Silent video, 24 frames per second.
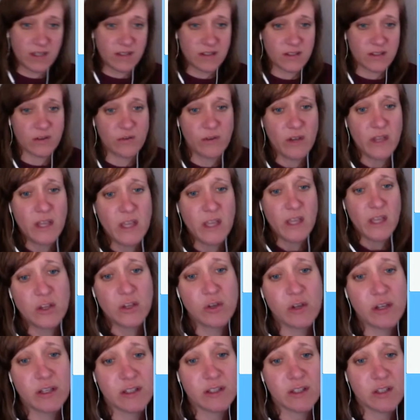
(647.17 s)
So
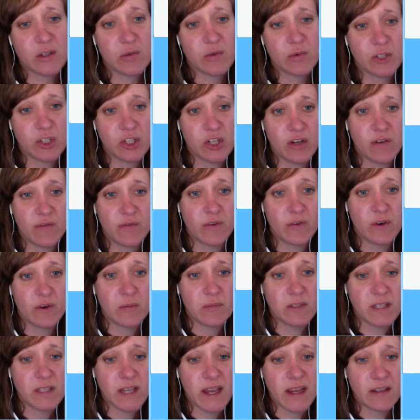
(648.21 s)
you can switch it
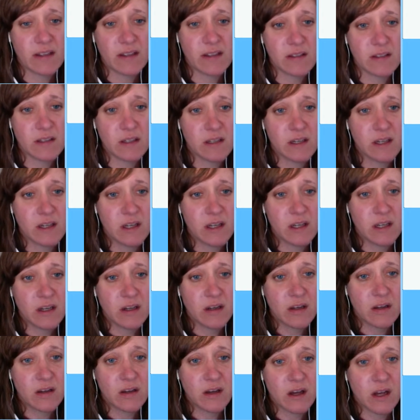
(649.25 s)
from text,
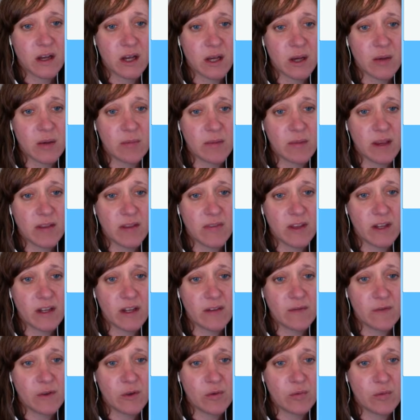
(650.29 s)
and then
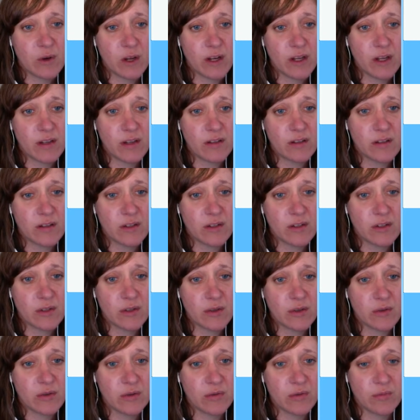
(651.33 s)
if you want it
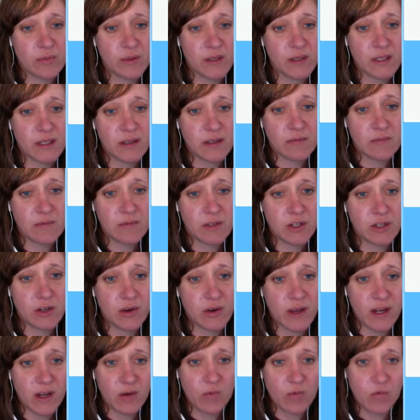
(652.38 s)
to be,
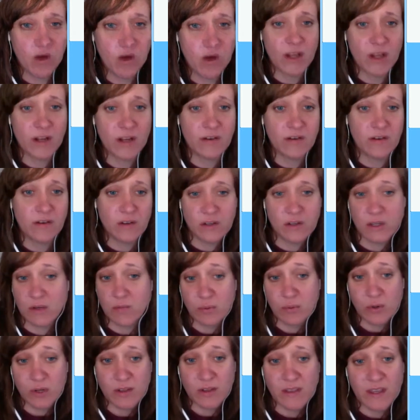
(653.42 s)
heading one, you can
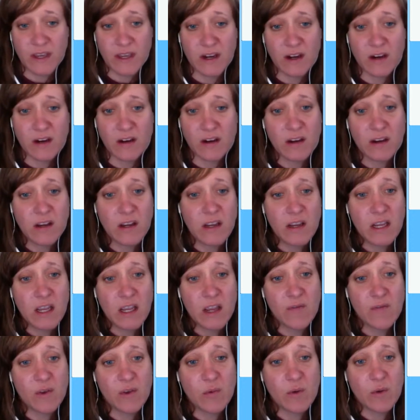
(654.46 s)
put it there.
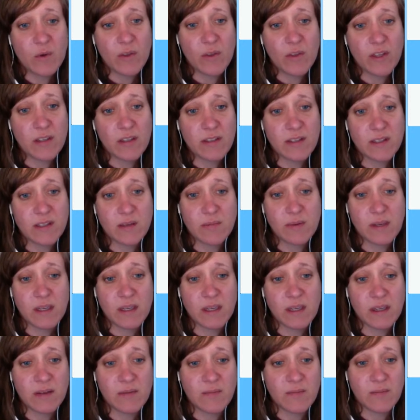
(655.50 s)
If you want this to
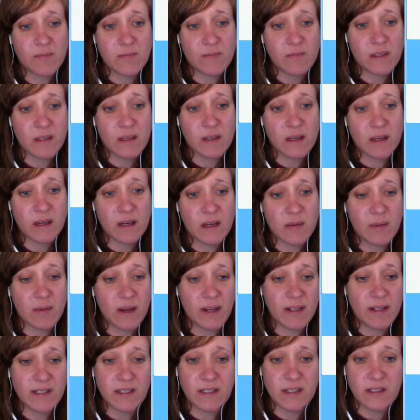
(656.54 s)
be,
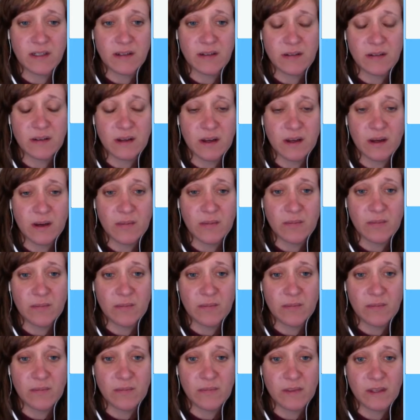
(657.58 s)
I did
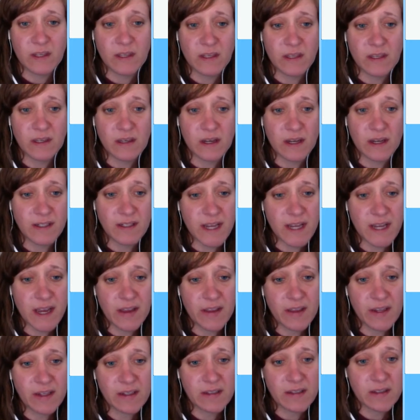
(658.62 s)
the
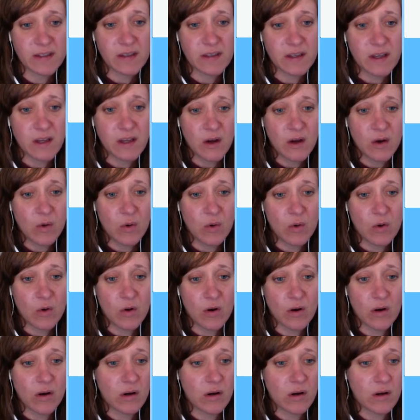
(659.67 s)
italics,
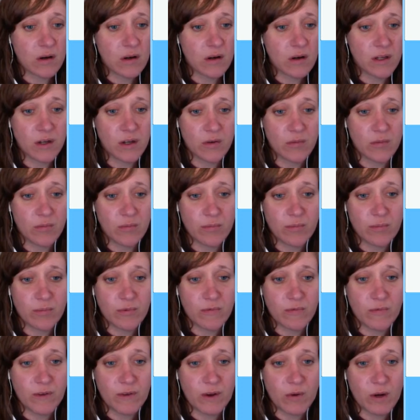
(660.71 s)
or,
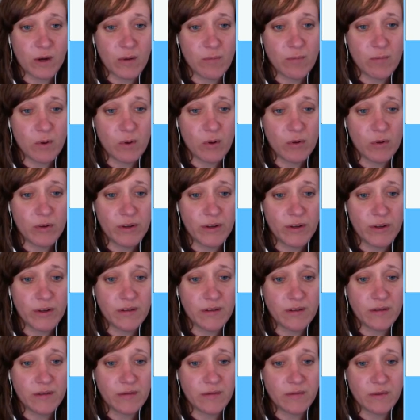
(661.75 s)
if I want it
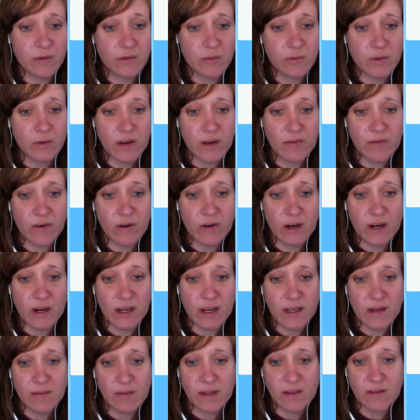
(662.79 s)
bolded or whatever, I
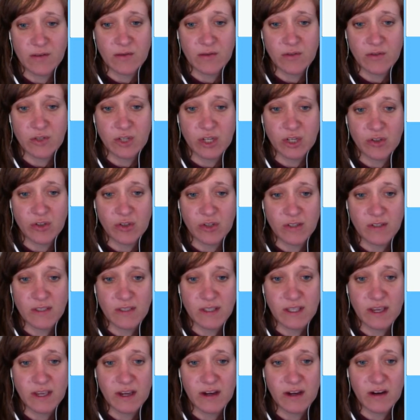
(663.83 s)
can make those changes
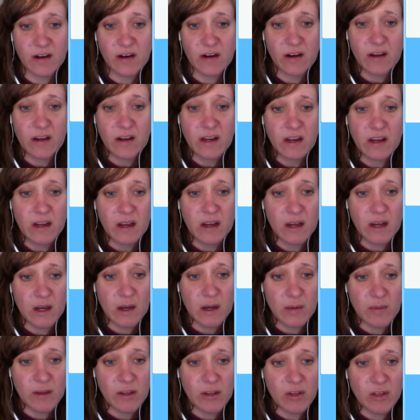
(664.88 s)
there.
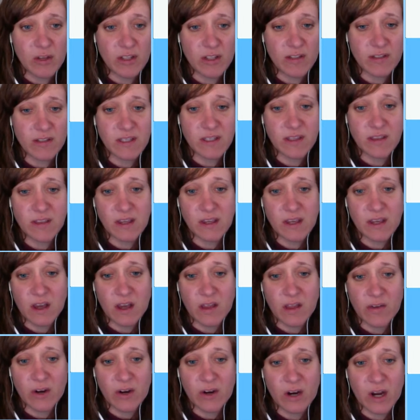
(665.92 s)
And you can see the
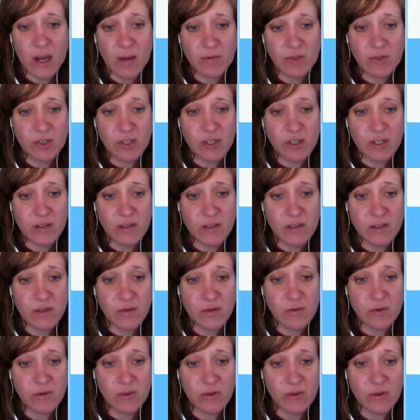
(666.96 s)
other options.
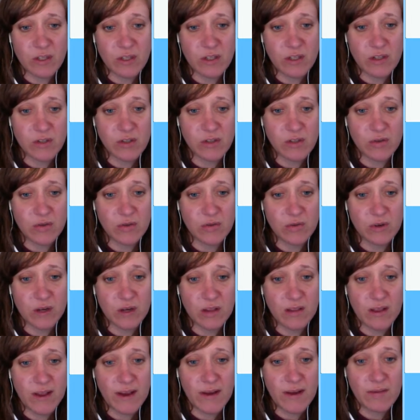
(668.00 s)
So you can do
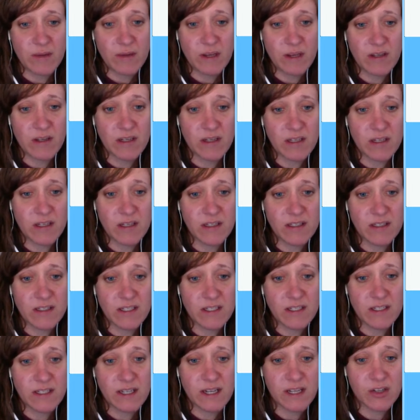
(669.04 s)
alignment,
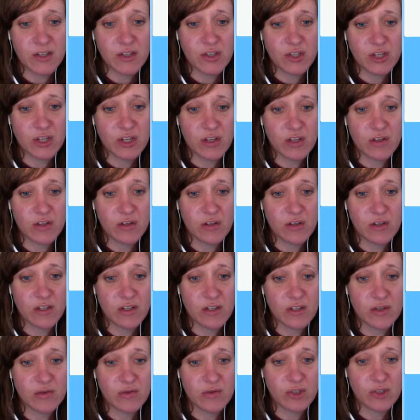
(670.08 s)
indentation, you
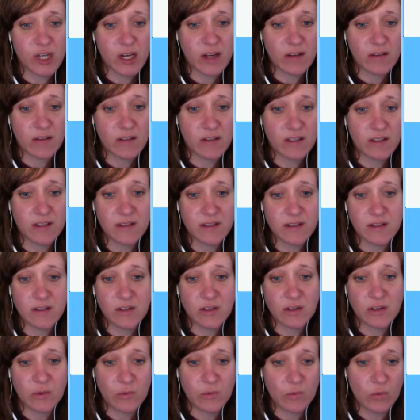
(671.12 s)
can do checklist,
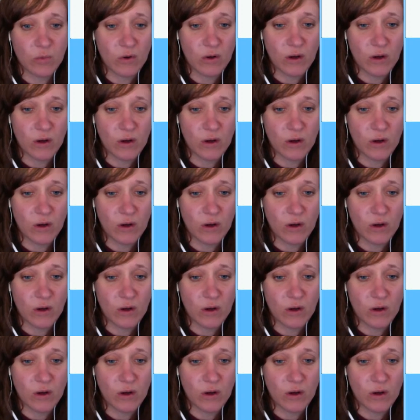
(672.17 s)
you can